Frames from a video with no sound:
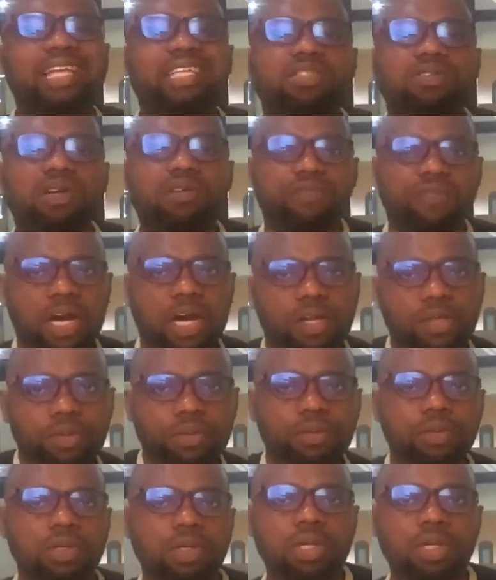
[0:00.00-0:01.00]
extra
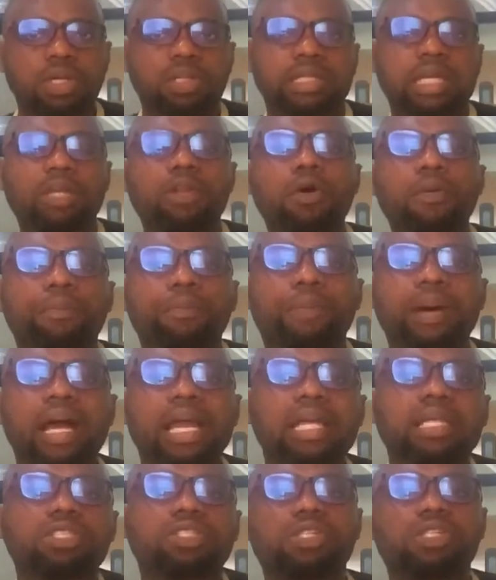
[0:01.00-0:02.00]
value. They're not
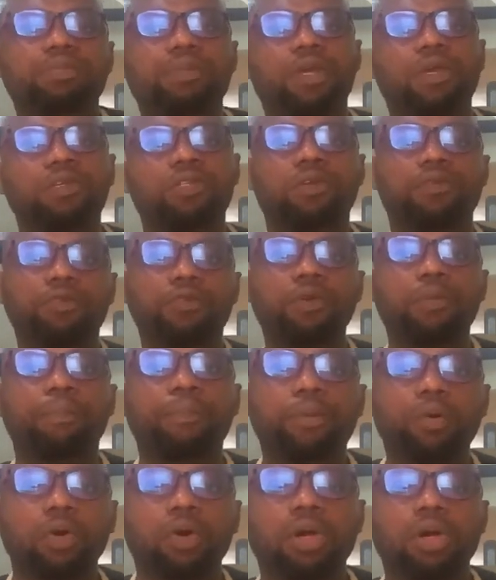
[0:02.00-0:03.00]
buying just because of your
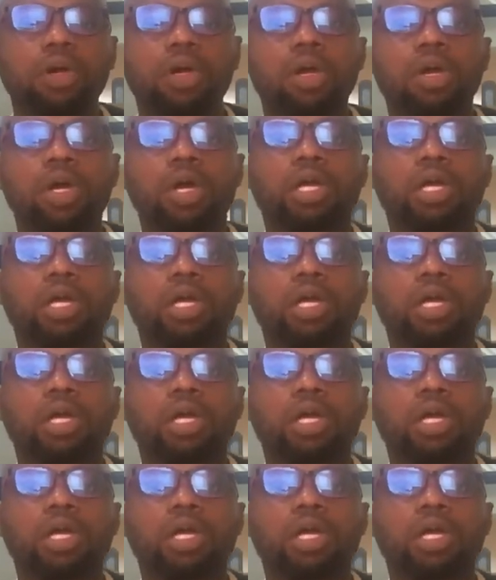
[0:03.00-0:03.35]
book.